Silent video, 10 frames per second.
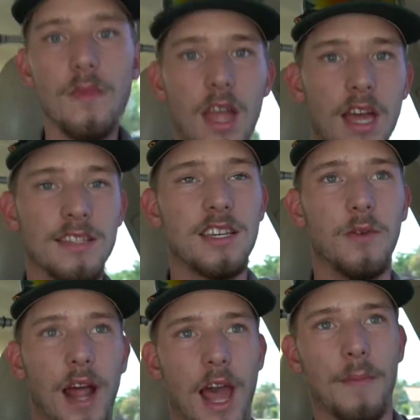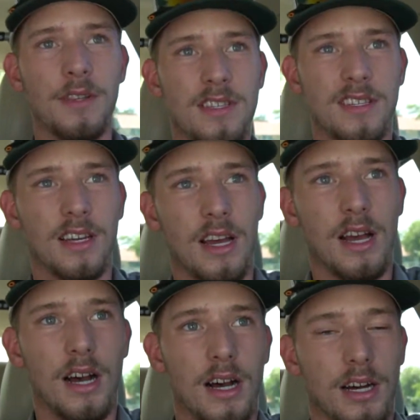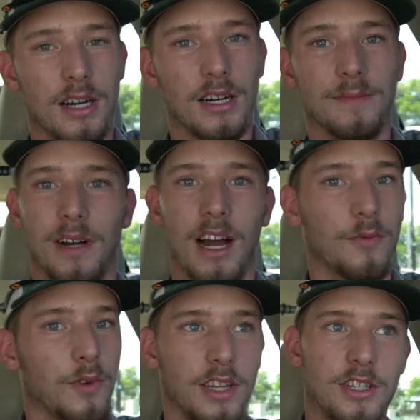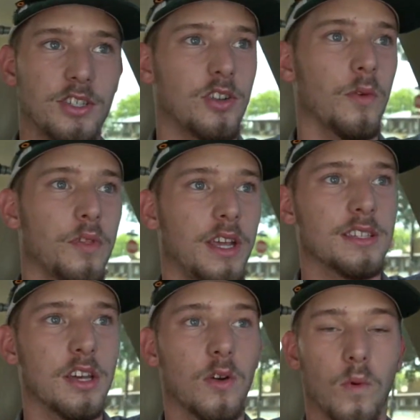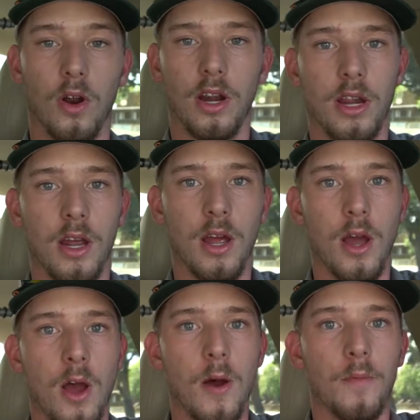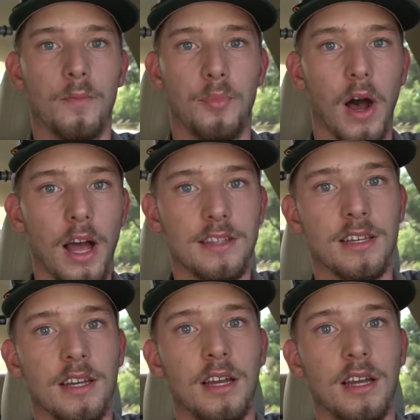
and see what happens. I really just don't think it's gonna work, but